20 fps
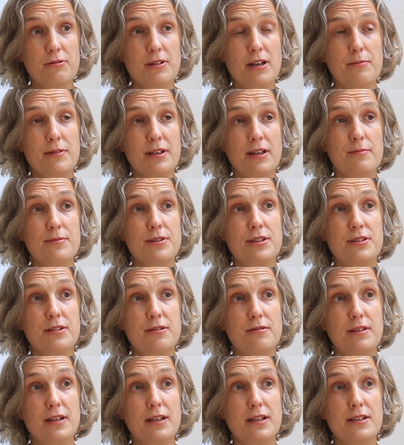We're coming up to
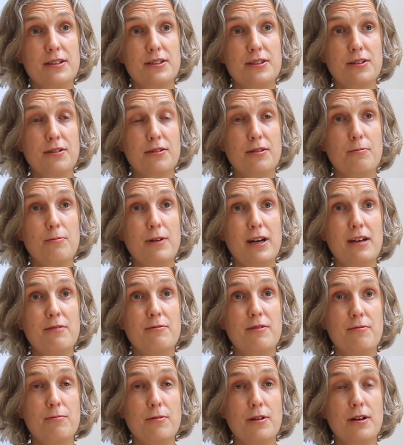2 years. So the way
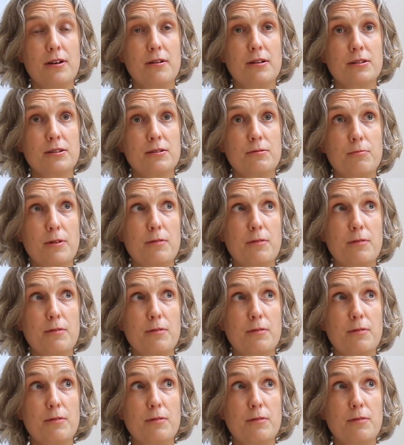we work